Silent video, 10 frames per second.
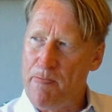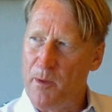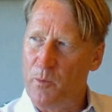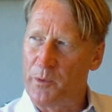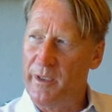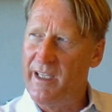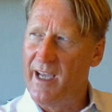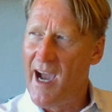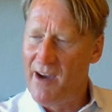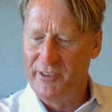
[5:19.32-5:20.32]
What we
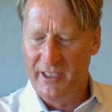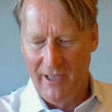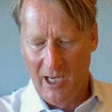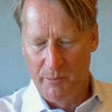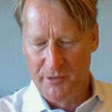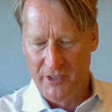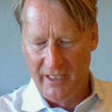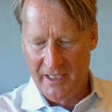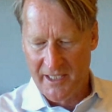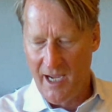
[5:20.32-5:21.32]
have developed
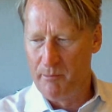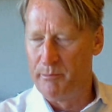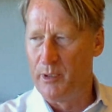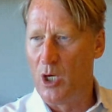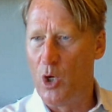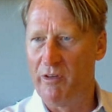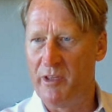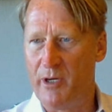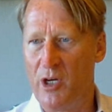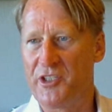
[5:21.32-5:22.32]
in Sampo over
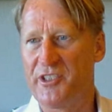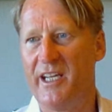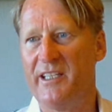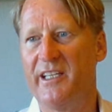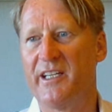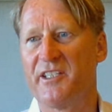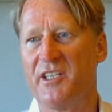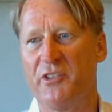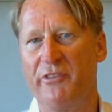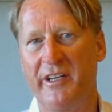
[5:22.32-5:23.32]
the past 10 years
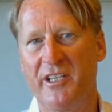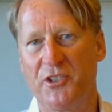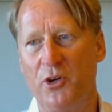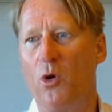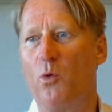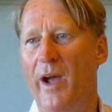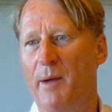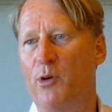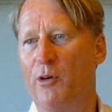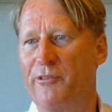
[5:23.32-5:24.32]
is a very strong
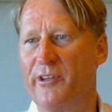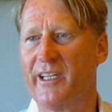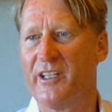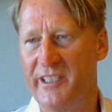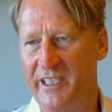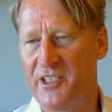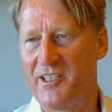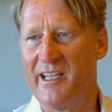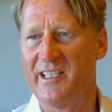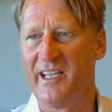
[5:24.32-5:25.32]
web offering, a
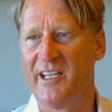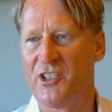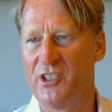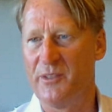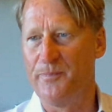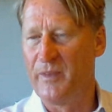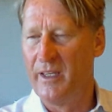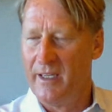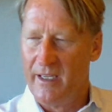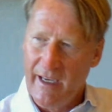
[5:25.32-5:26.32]
digitalization,
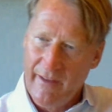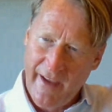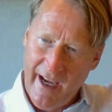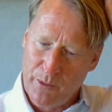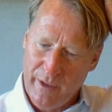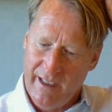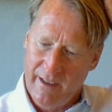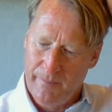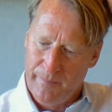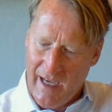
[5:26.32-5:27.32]
and that
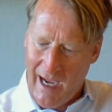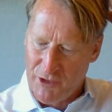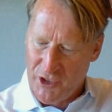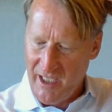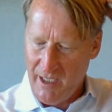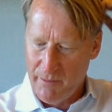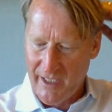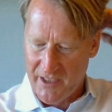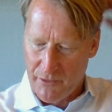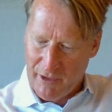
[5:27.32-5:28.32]
we have a team
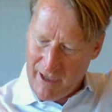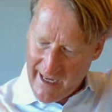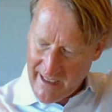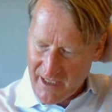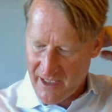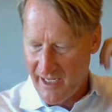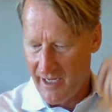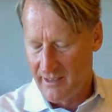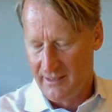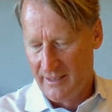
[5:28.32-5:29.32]
that reflects here.